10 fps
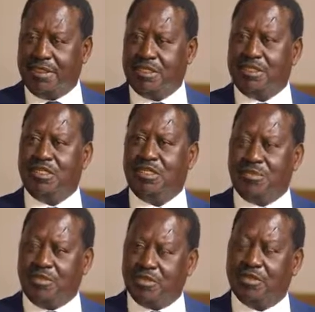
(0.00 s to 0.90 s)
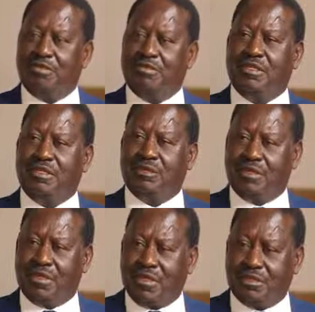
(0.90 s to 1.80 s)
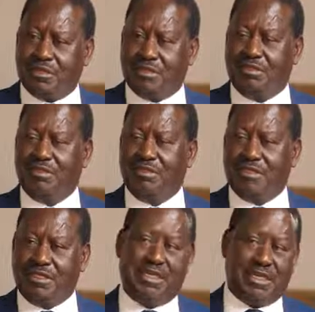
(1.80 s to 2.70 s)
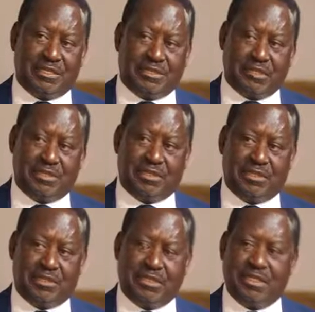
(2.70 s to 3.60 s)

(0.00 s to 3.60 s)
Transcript: the dispute over the 2017 elections,